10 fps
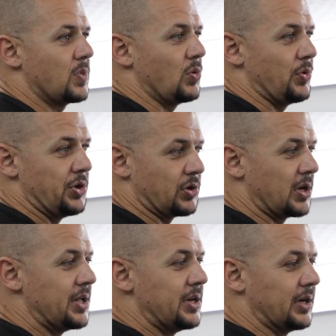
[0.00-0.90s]
when you're
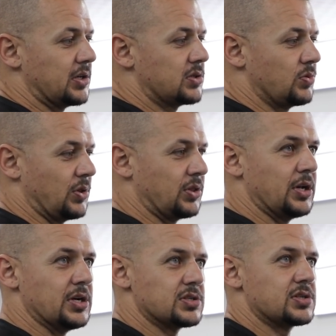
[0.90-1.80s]
cleaning it with the
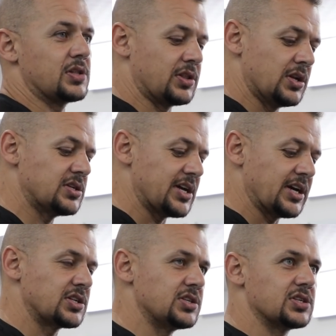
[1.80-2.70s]
thinners
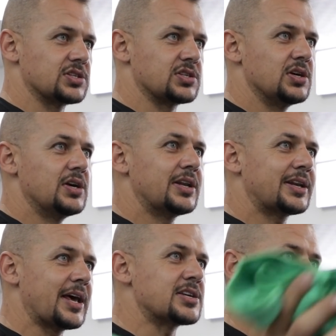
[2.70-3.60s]
actually just
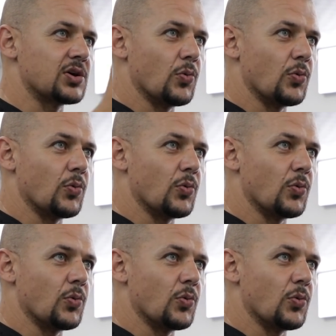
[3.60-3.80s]
takes the